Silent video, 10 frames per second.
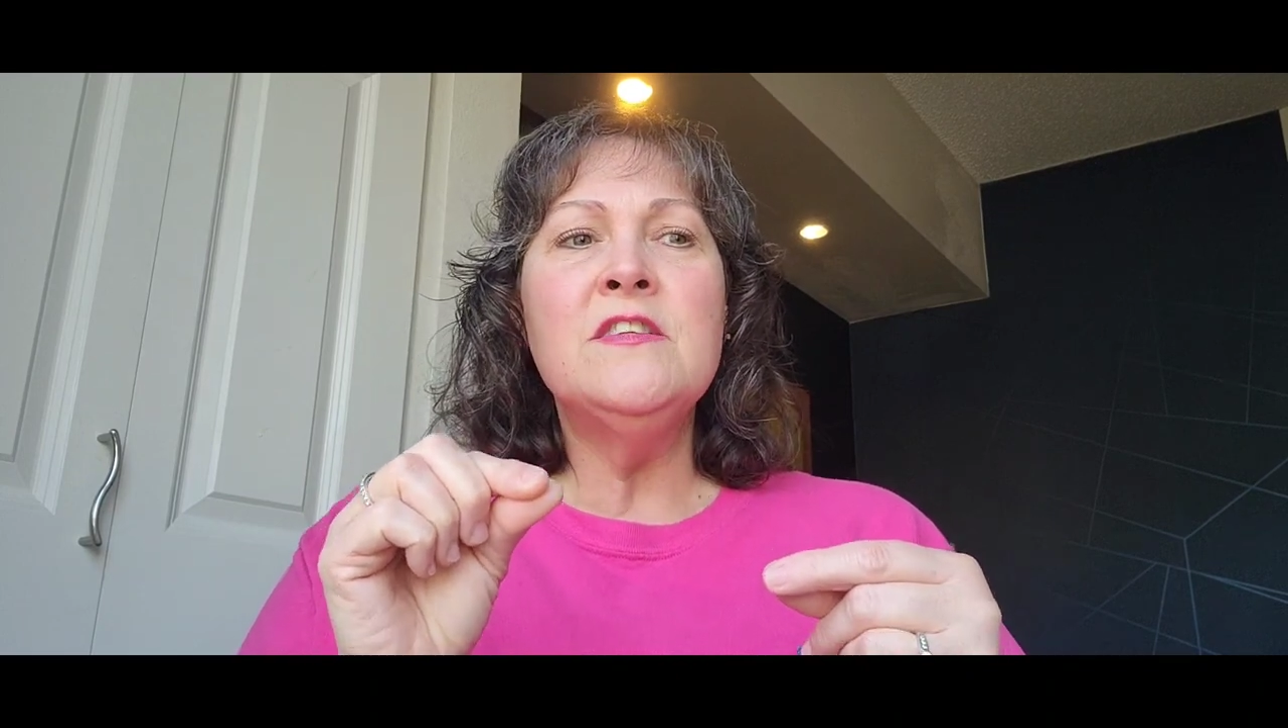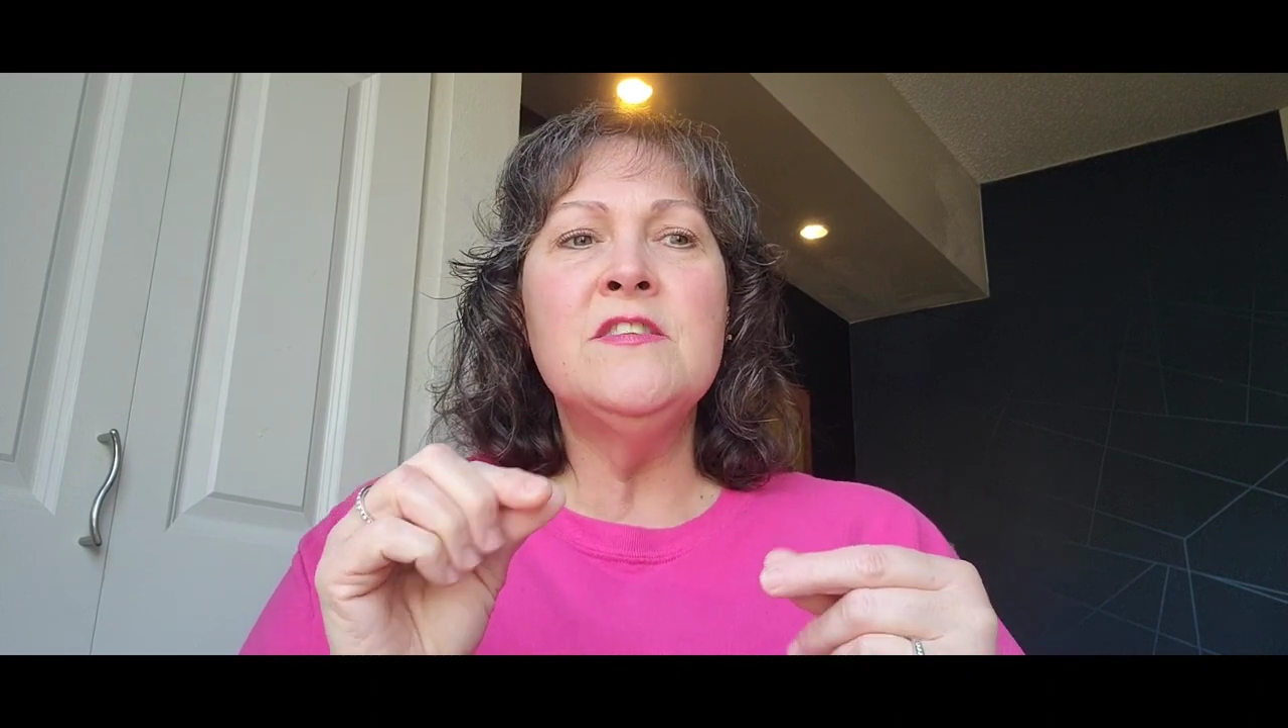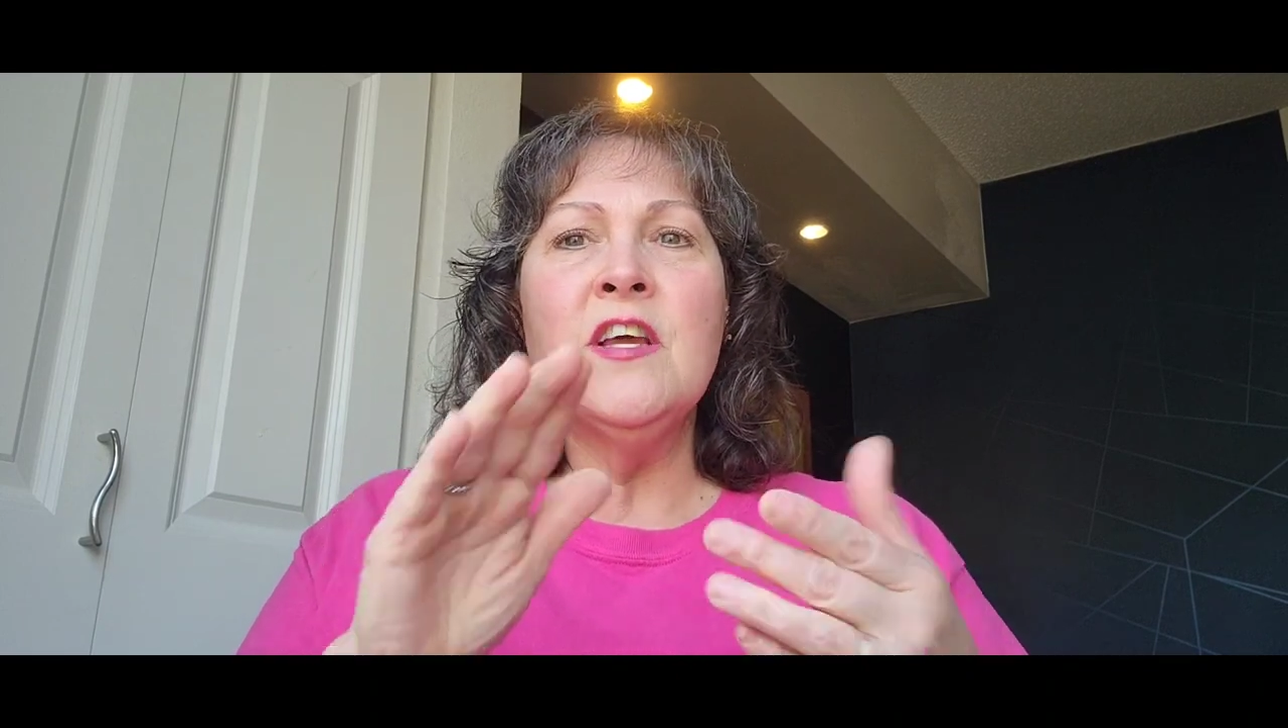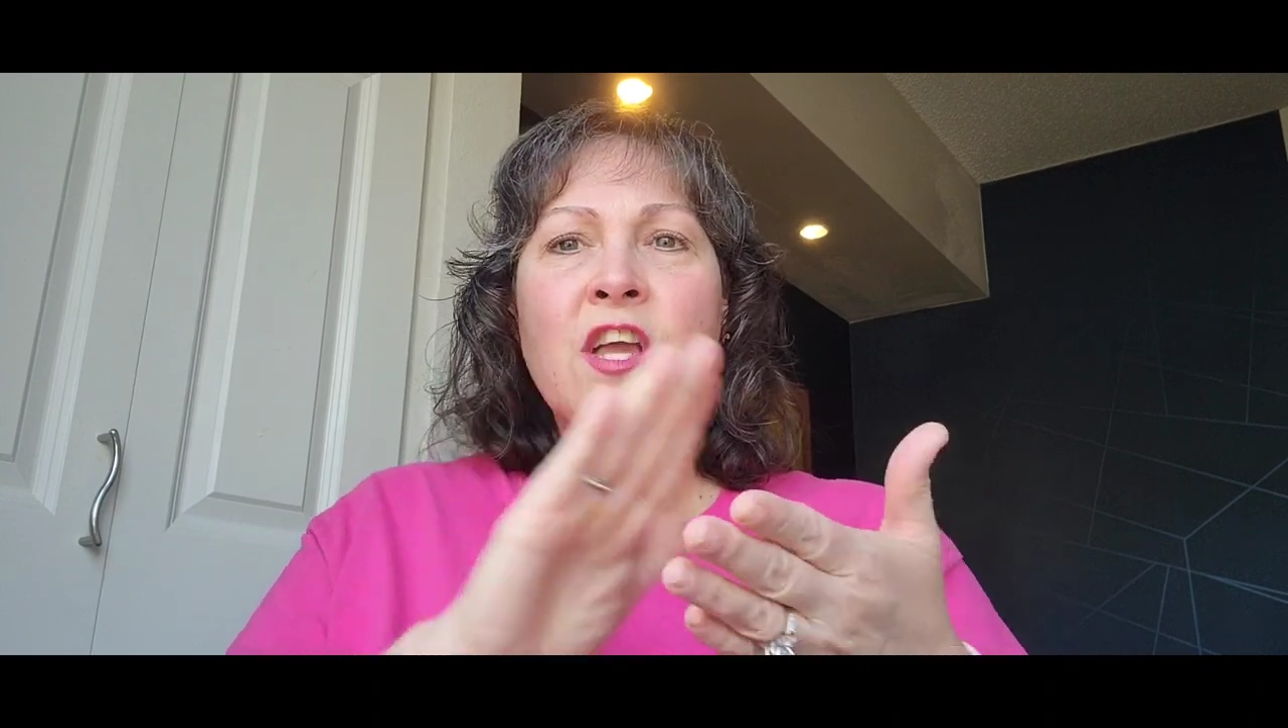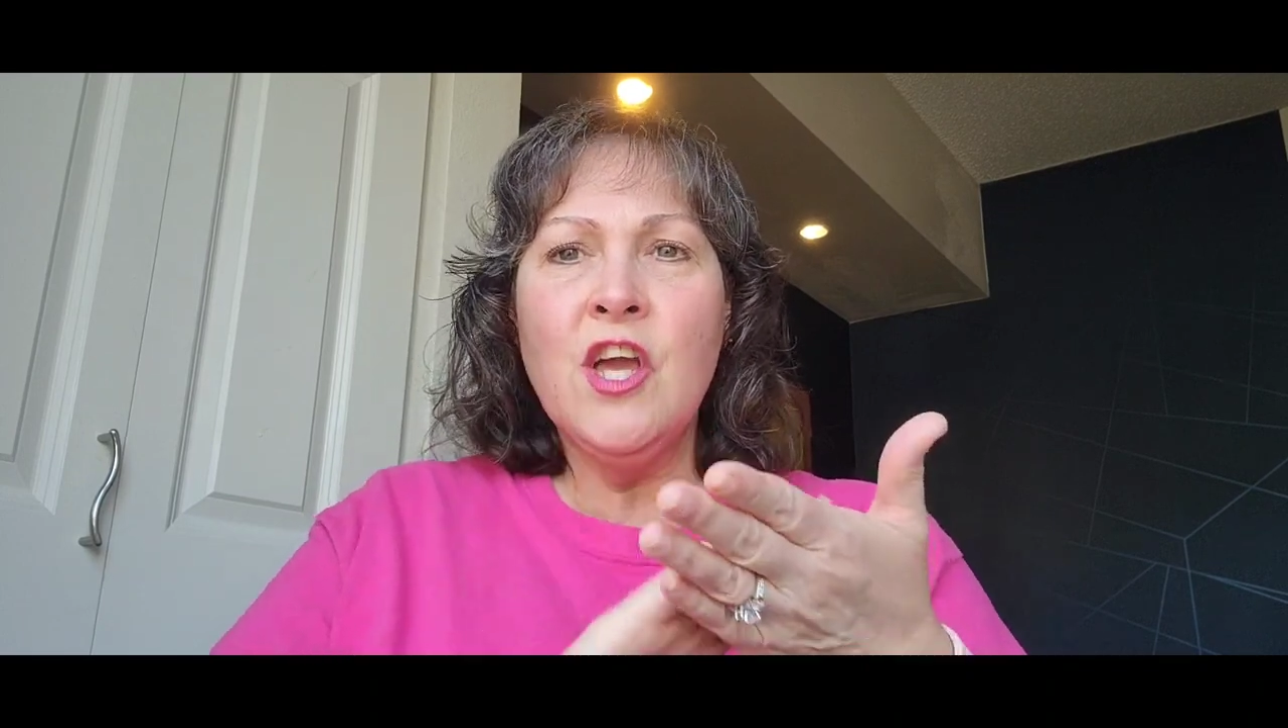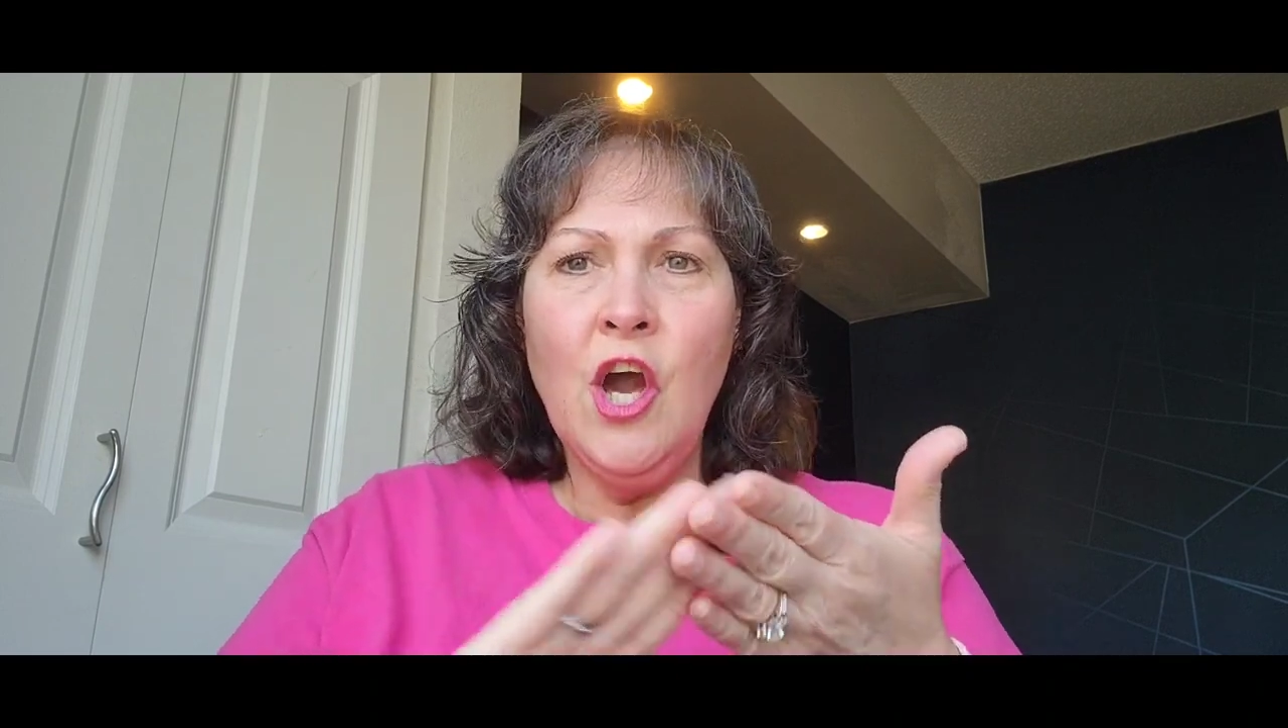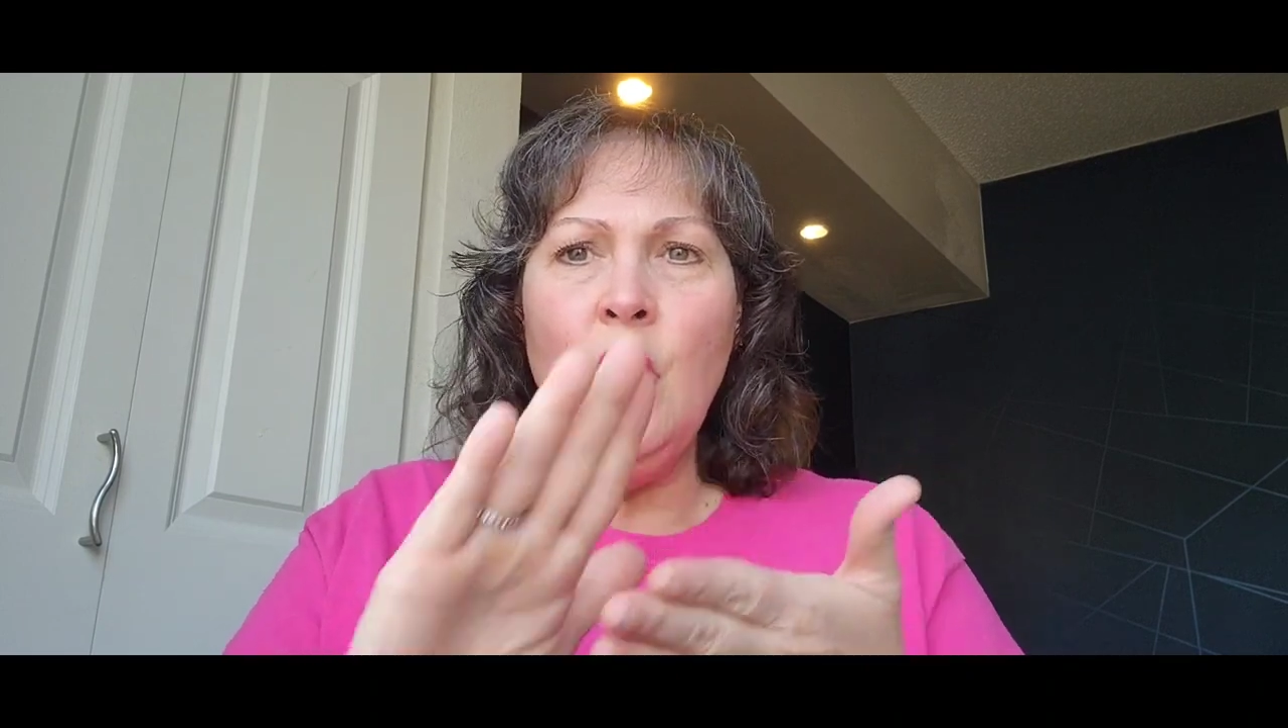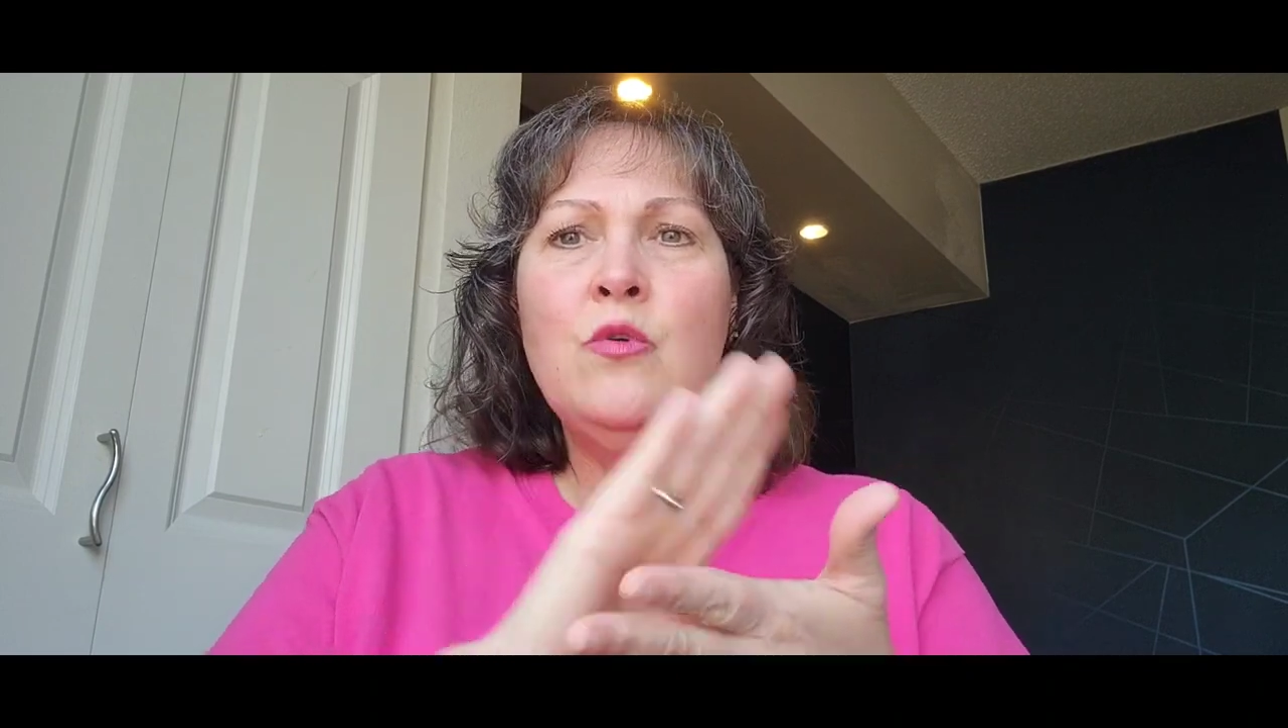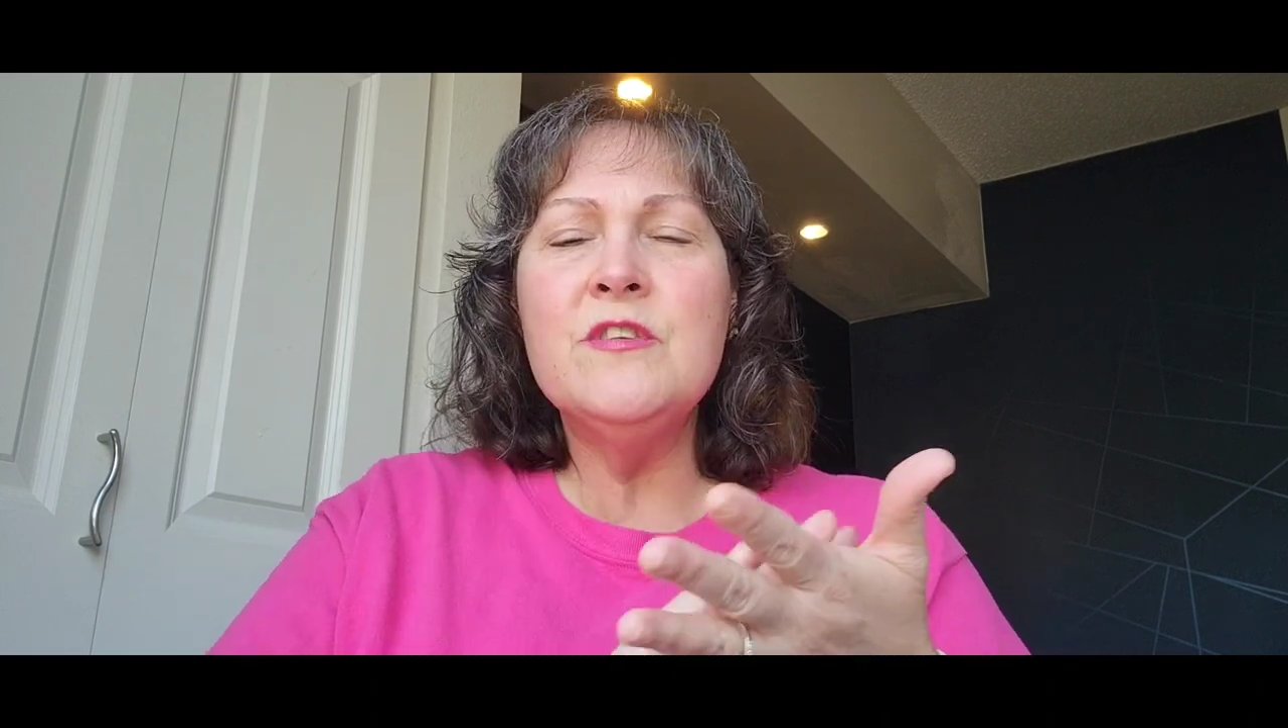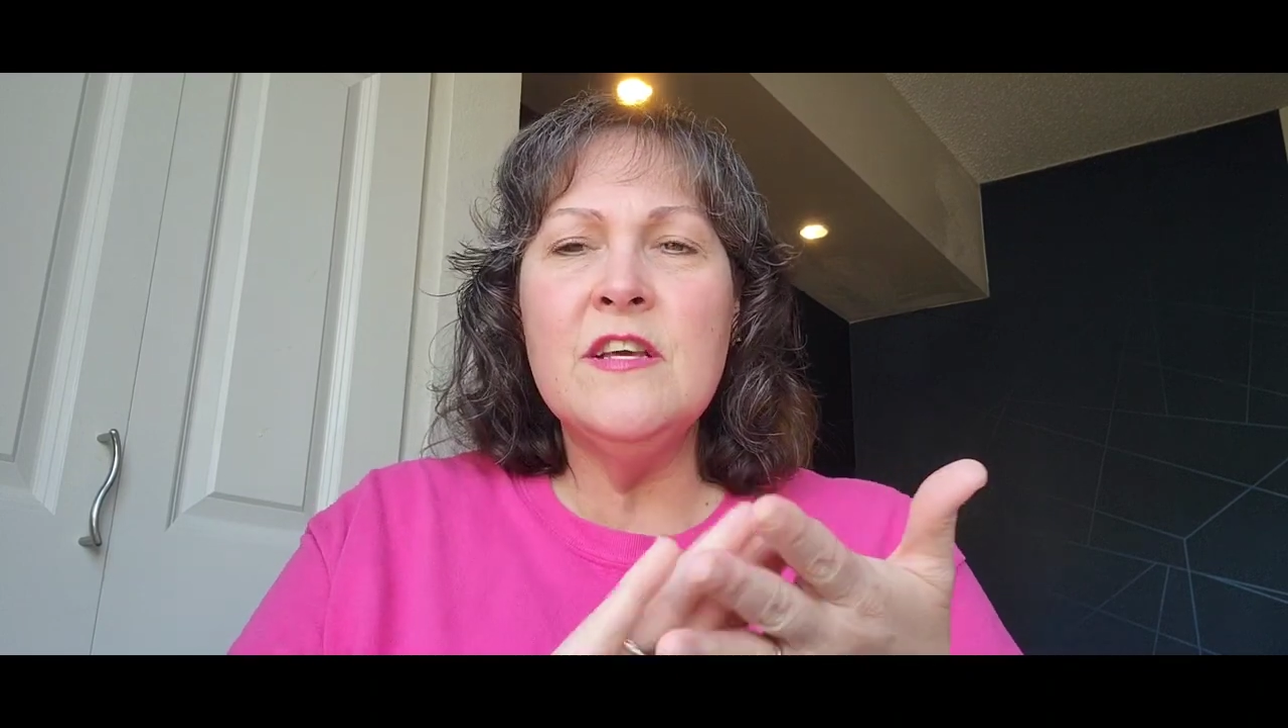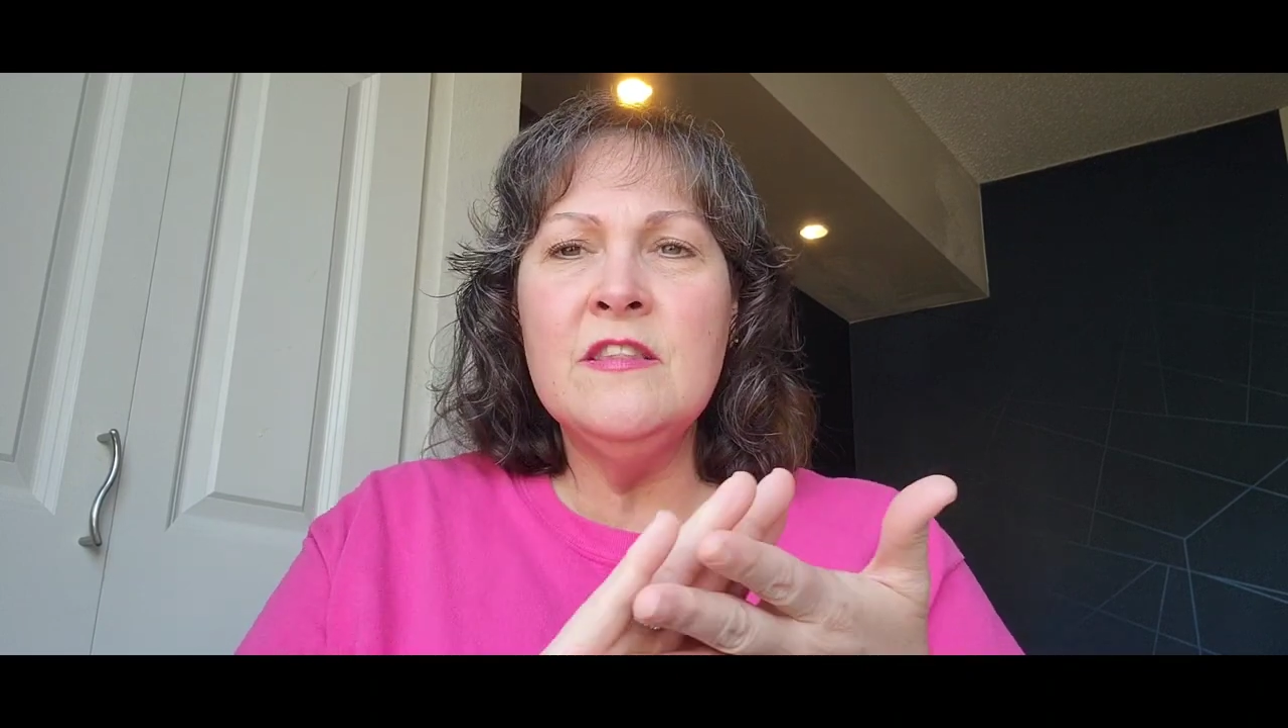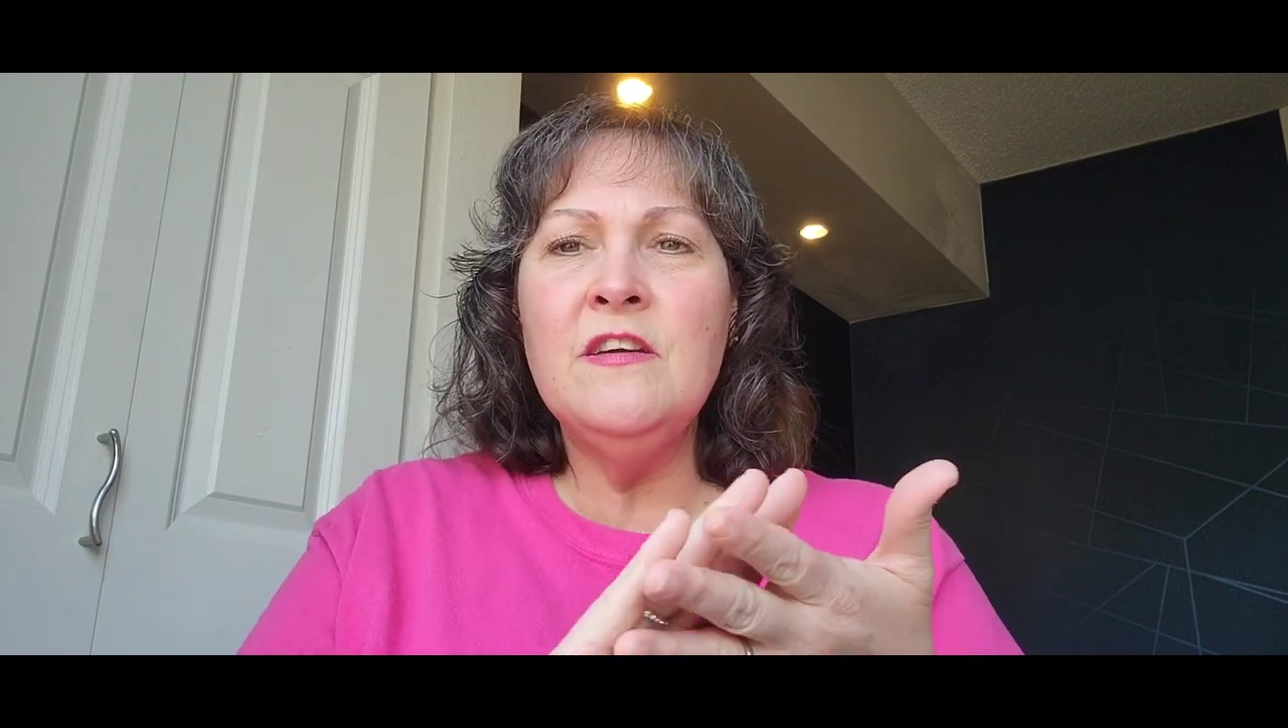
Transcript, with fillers: to coat